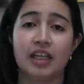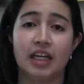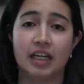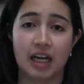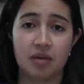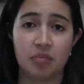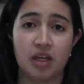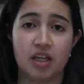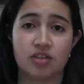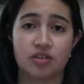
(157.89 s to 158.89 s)
high
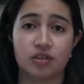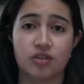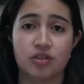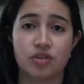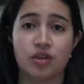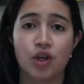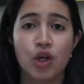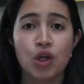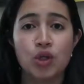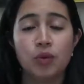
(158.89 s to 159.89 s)
pH solution,
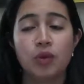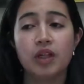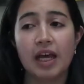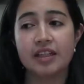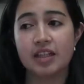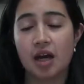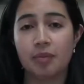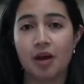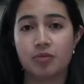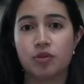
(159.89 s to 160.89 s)
you will end
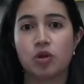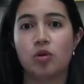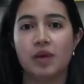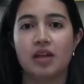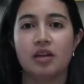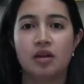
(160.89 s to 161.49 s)
up absorbing